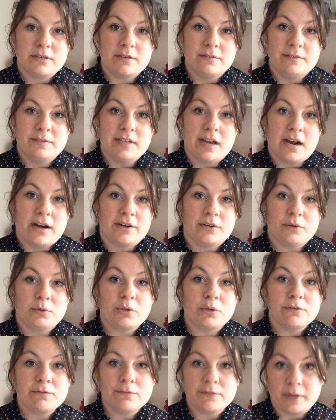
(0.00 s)
of yarn
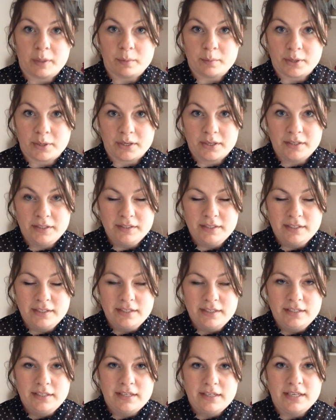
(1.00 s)
or fiber
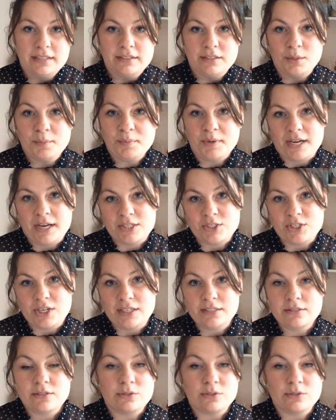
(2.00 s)
in your project.